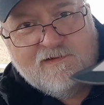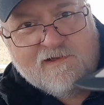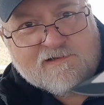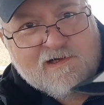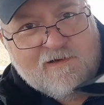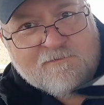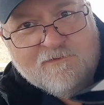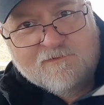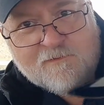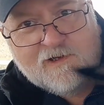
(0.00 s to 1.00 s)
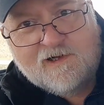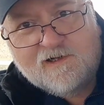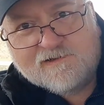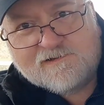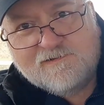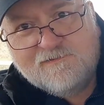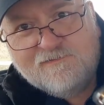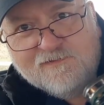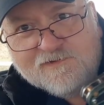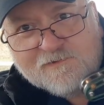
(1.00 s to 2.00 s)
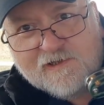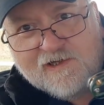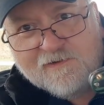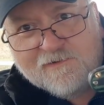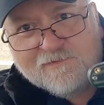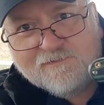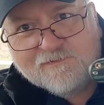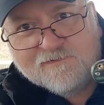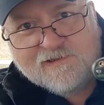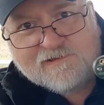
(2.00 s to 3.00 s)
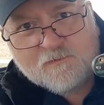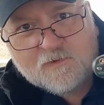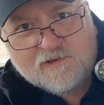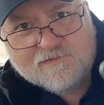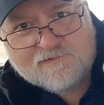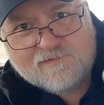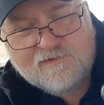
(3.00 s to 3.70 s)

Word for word: It's gone through the wash, the dryer, at least once.